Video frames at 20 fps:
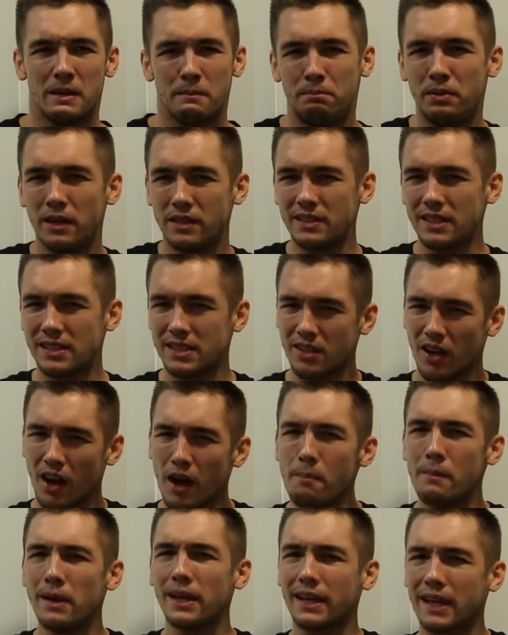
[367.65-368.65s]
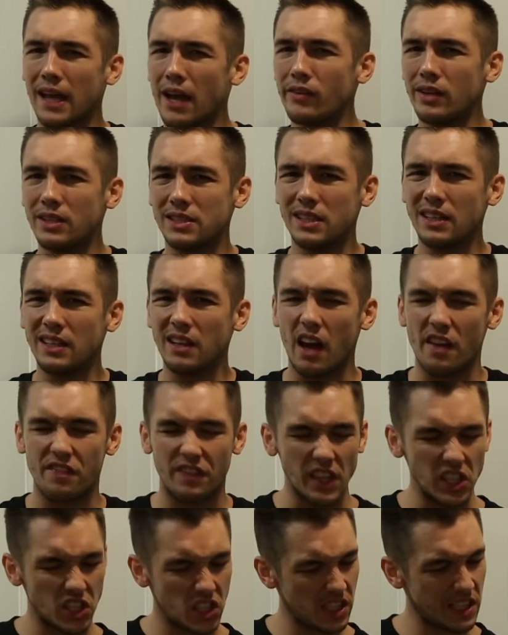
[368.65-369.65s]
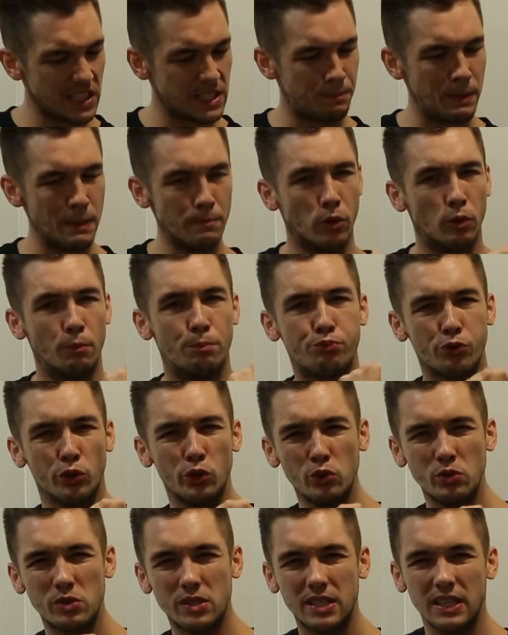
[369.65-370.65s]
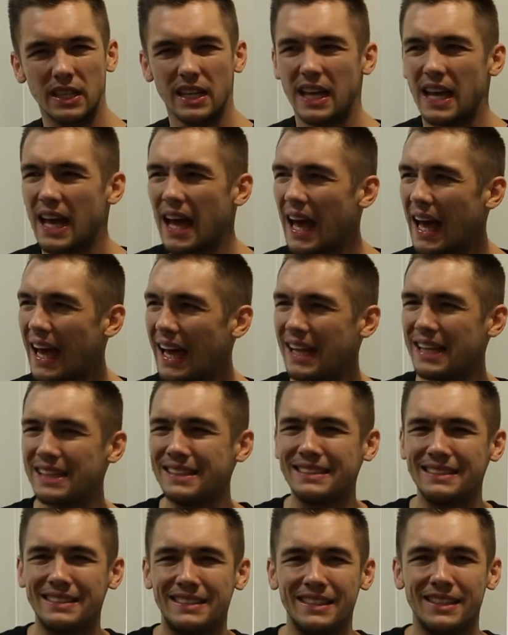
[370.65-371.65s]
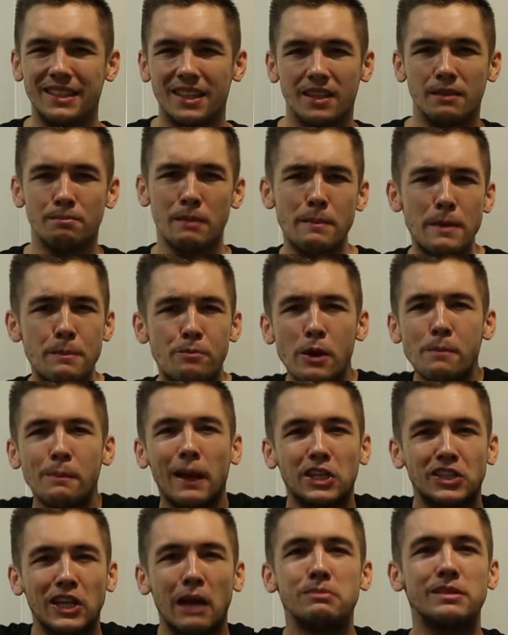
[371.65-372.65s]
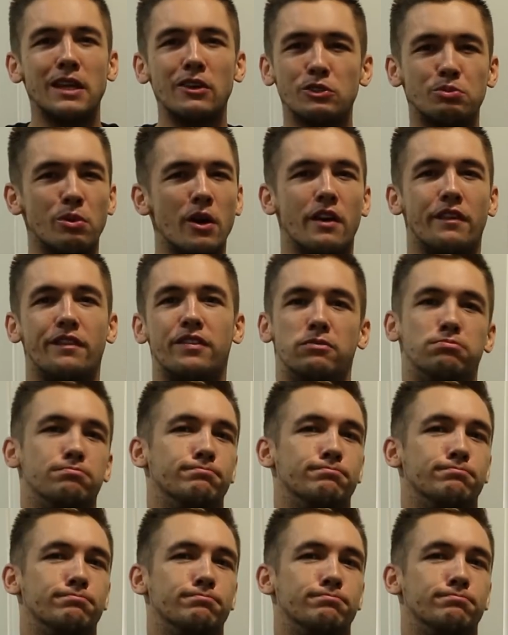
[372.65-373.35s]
But this Carmella character, I think she needs a bit more brute, and, you know, maybe bring back James Ellsworth.